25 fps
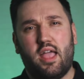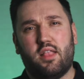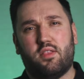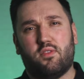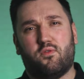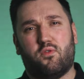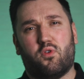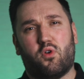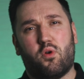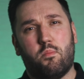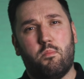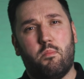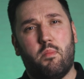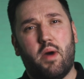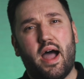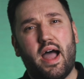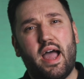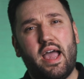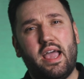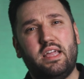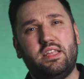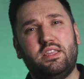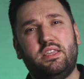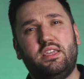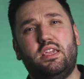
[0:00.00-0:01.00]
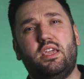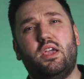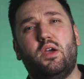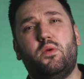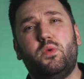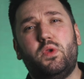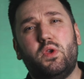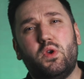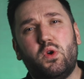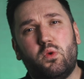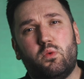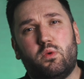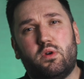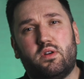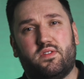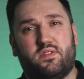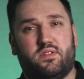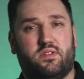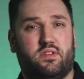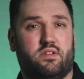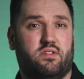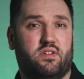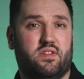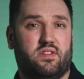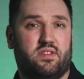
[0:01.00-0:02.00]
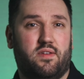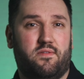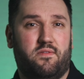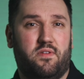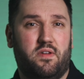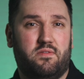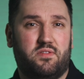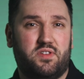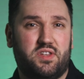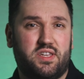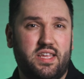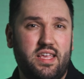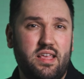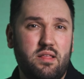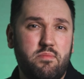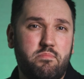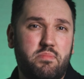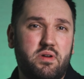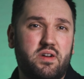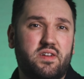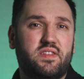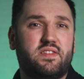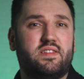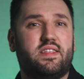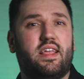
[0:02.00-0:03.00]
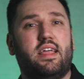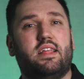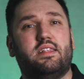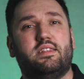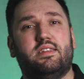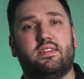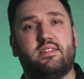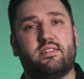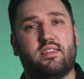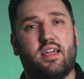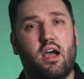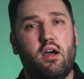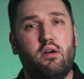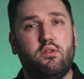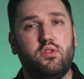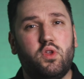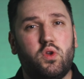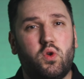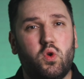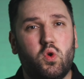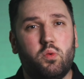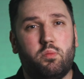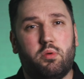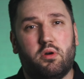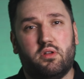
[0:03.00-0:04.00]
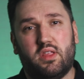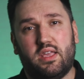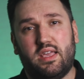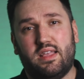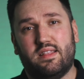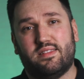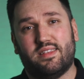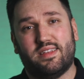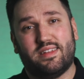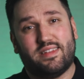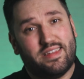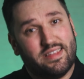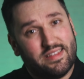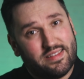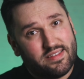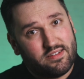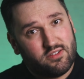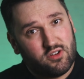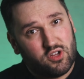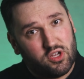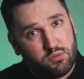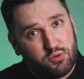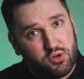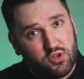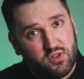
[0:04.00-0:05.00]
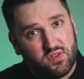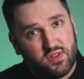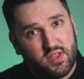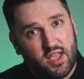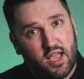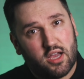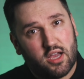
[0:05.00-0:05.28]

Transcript: And for my dear viewers, there is a 15% discount coupon in the description